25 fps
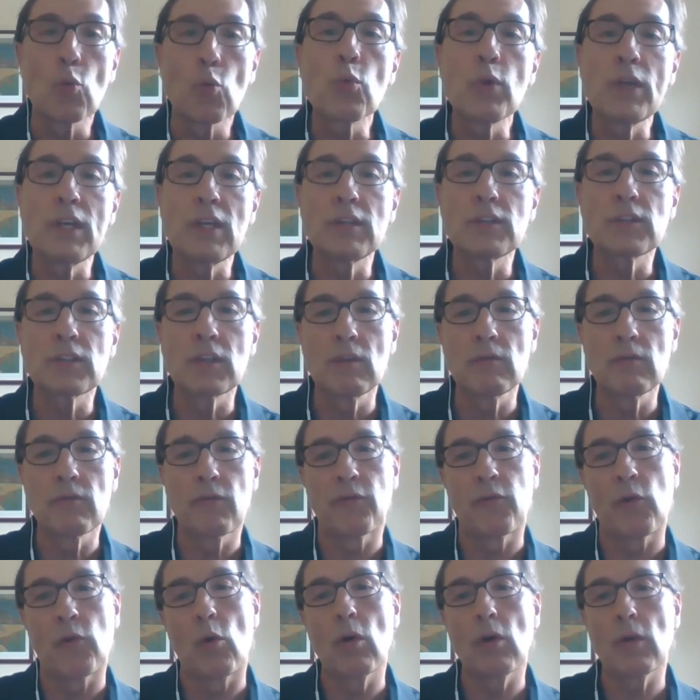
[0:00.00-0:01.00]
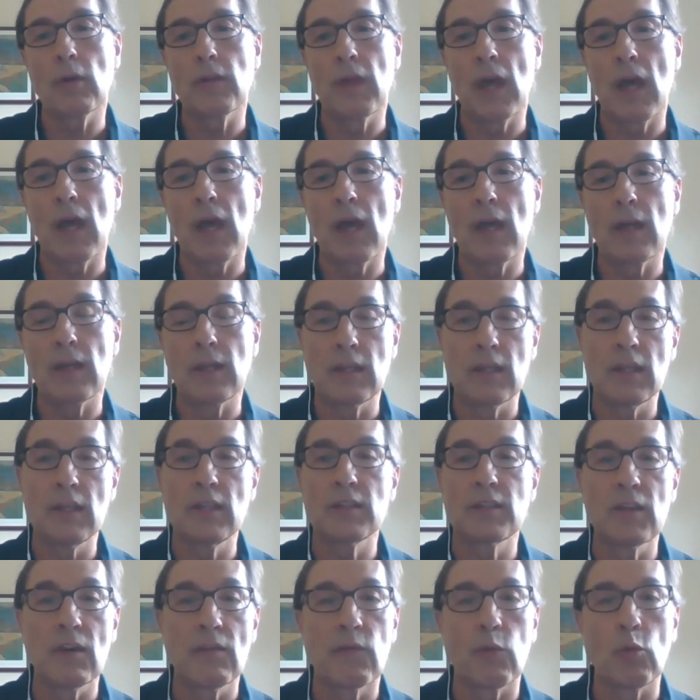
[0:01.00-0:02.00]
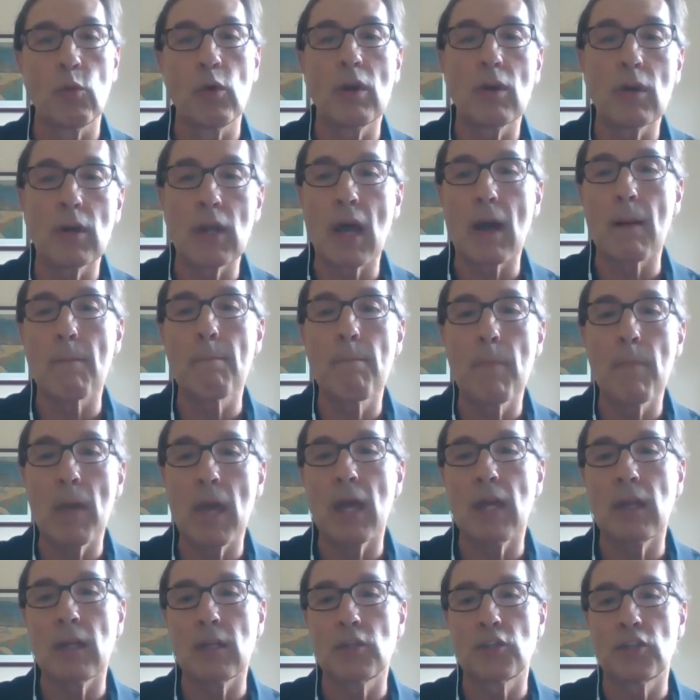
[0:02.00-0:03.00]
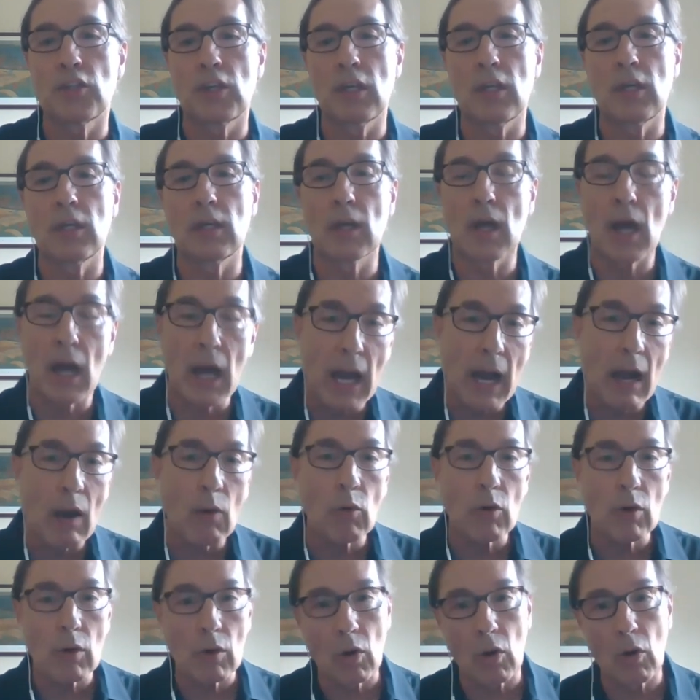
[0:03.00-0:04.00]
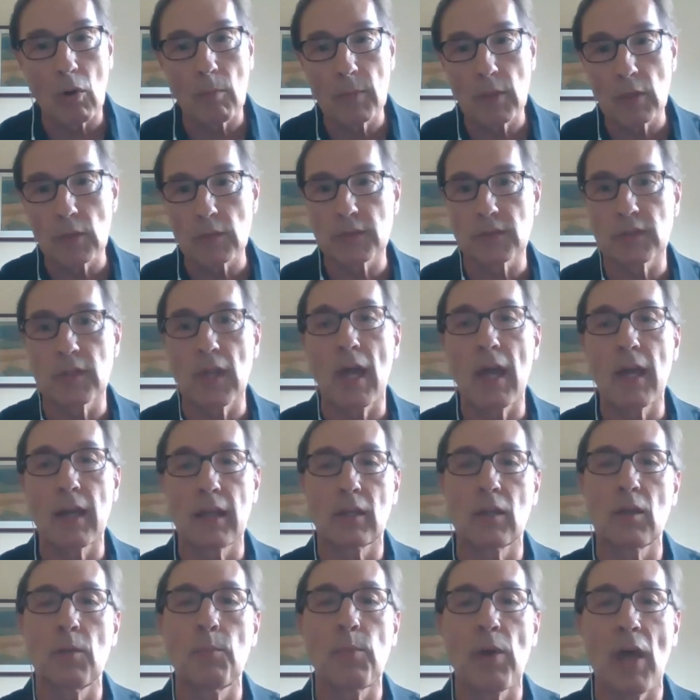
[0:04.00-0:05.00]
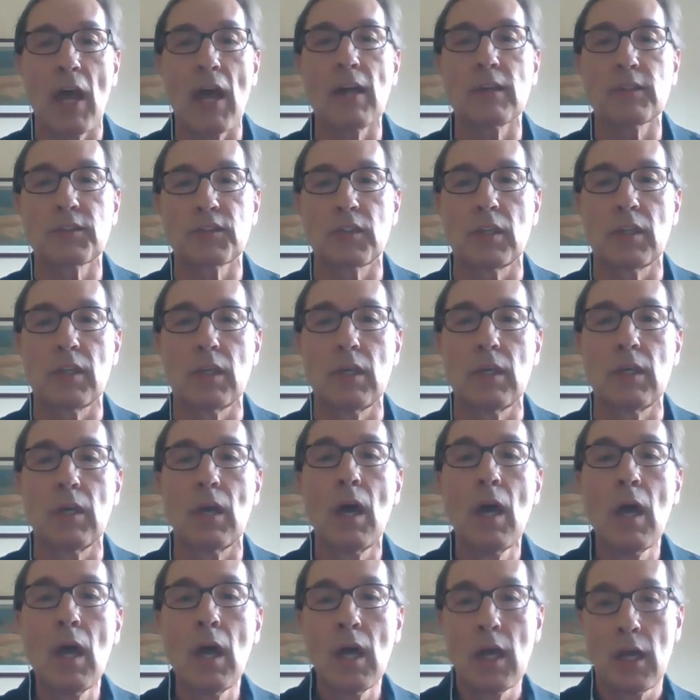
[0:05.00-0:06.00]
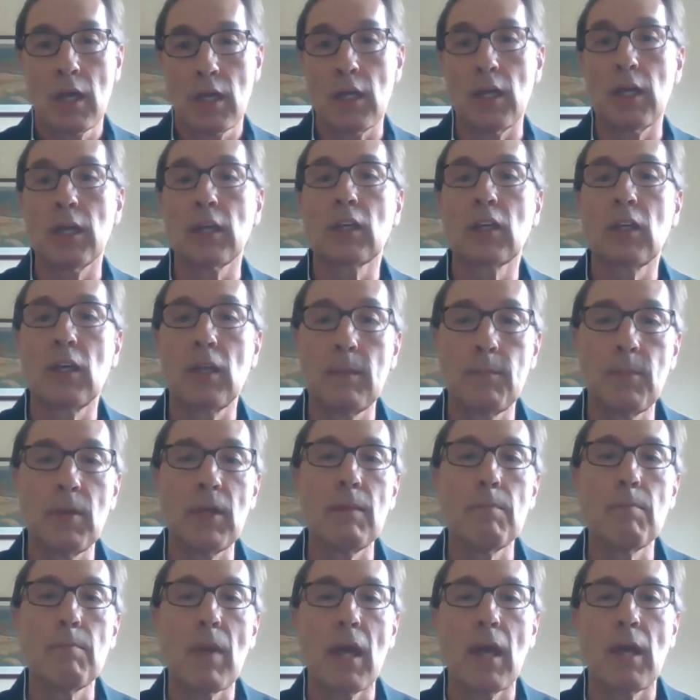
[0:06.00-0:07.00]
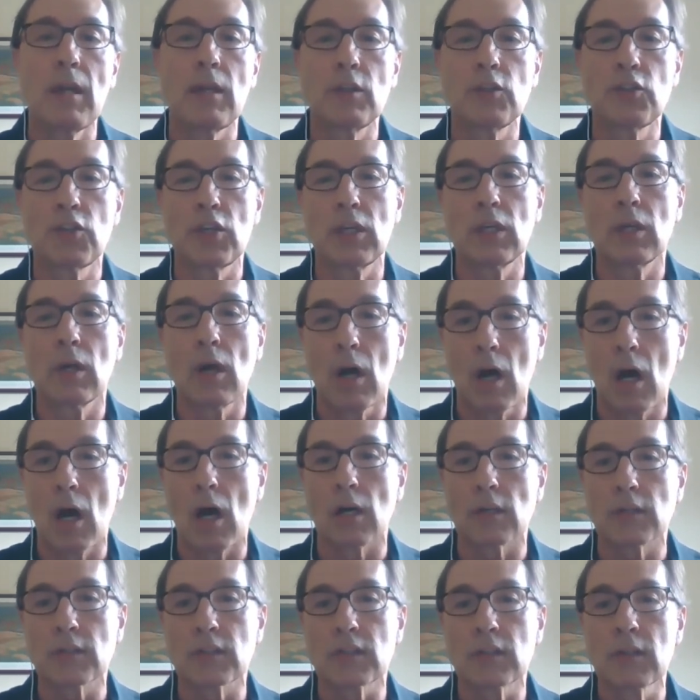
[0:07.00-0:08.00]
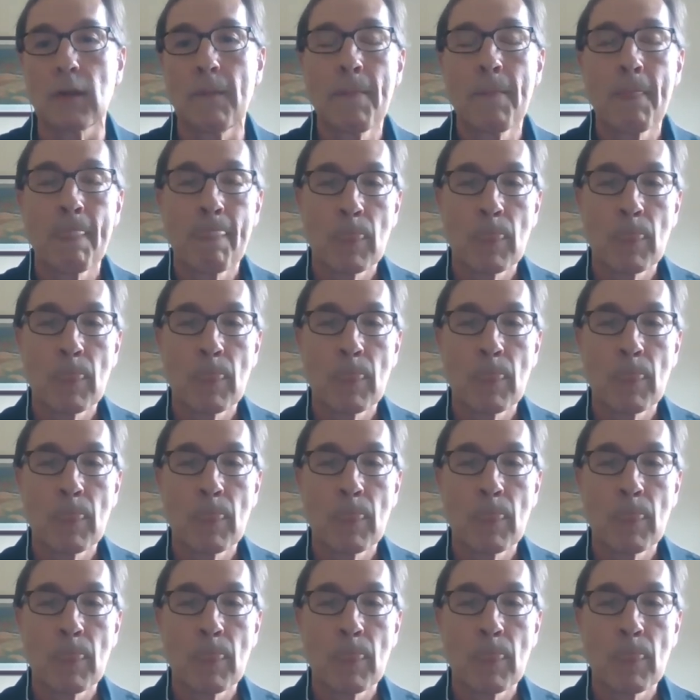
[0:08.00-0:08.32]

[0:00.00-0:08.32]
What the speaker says: And the reason for that is if we're not managing our homeostatic capacity, it could be managing us.